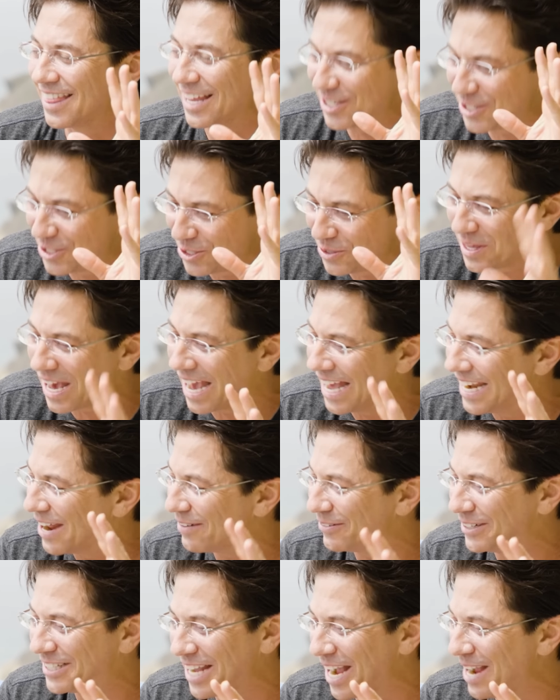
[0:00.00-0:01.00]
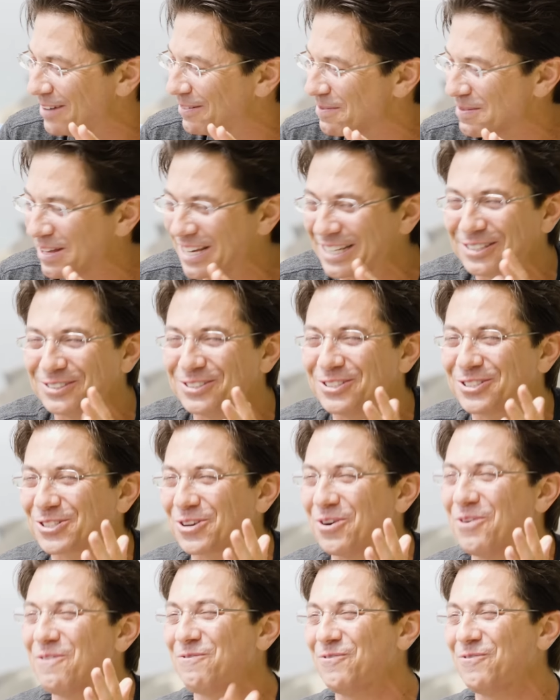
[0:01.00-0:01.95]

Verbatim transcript: that do that, and every time I'm like, you're so